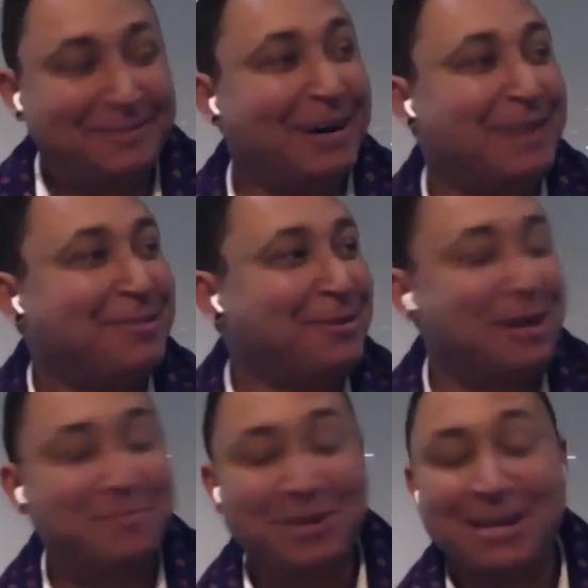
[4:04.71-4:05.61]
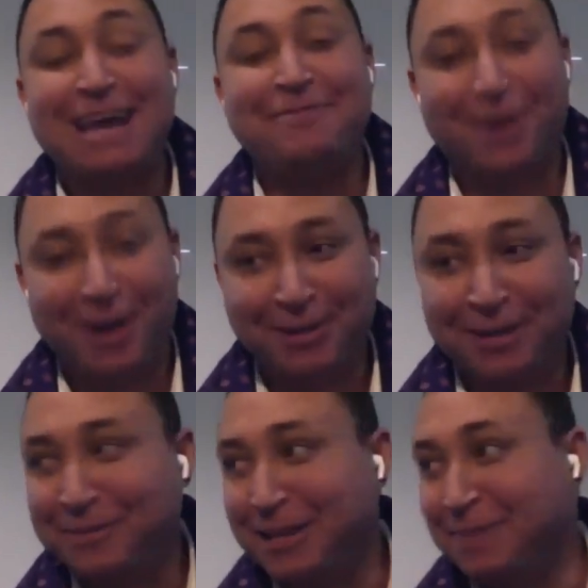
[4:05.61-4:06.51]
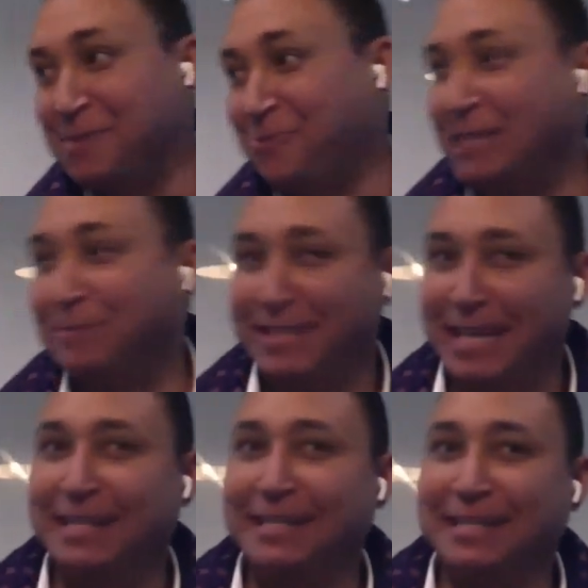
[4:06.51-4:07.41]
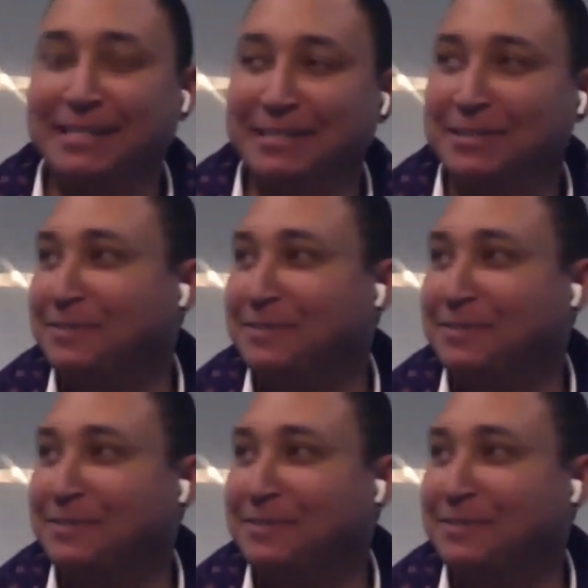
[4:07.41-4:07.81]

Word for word: I thought I'm going to have the high life here. I mean, what's my day going to consist of?